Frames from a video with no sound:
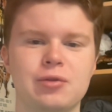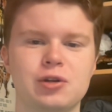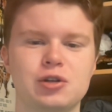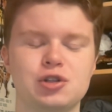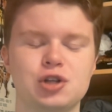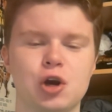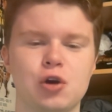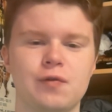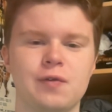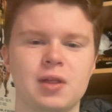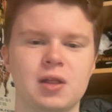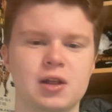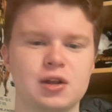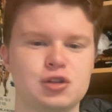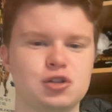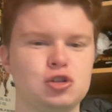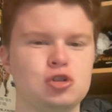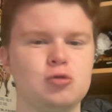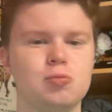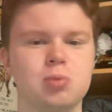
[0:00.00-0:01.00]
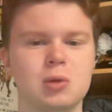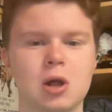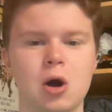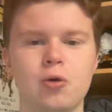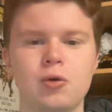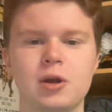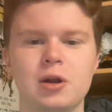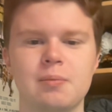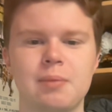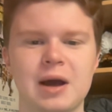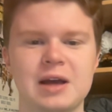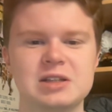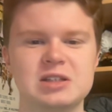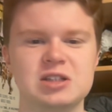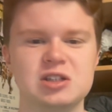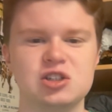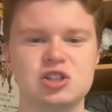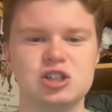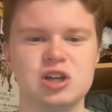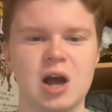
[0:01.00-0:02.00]
the show feeling too bloated by
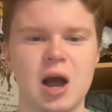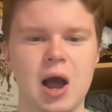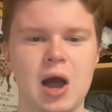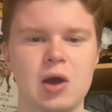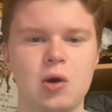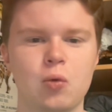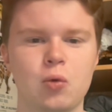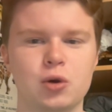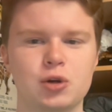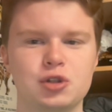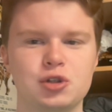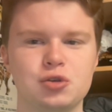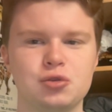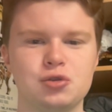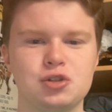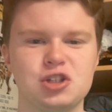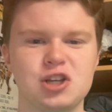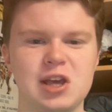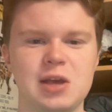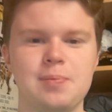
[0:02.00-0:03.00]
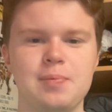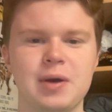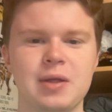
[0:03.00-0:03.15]
CGI or too cheap.